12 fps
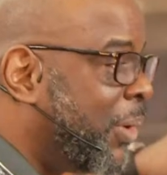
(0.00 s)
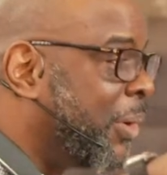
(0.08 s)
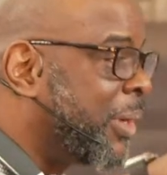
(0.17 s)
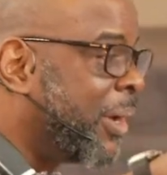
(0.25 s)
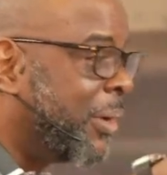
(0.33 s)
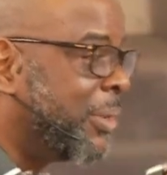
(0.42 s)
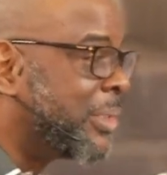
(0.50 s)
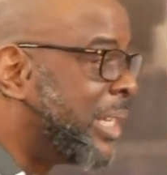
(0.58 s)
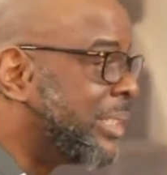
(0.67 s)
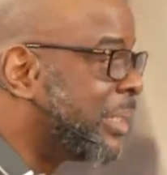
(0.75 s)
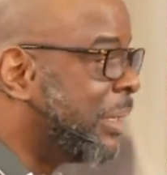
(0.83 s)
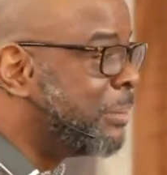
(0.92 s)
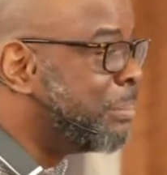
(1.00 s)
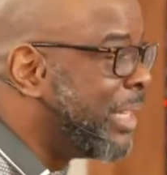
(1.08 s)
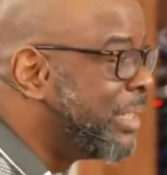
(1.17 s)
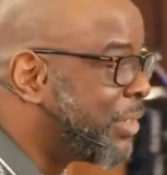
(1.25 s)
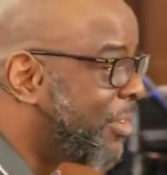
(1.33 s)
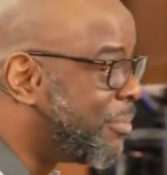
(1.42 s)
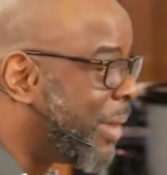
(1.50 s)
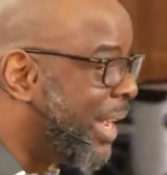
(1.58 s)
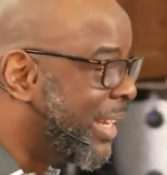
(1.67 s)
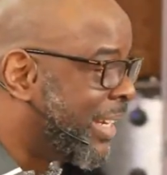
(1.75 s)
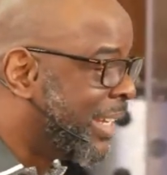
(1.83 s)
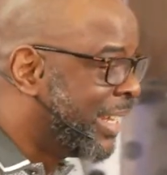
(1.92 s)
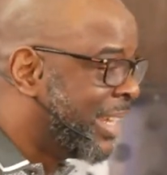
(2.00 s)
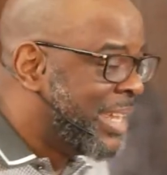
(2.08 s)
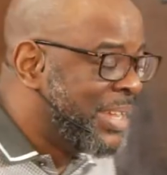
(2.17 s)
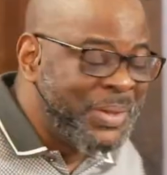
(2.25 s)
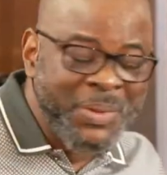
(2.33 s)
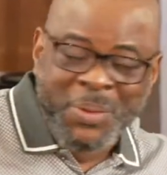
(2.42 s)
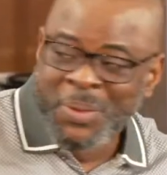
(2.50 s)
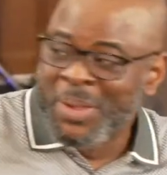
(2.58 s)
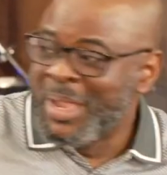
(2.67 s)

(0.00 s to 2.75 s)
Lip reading: okay, Onuzo is a mentor of mine, you know,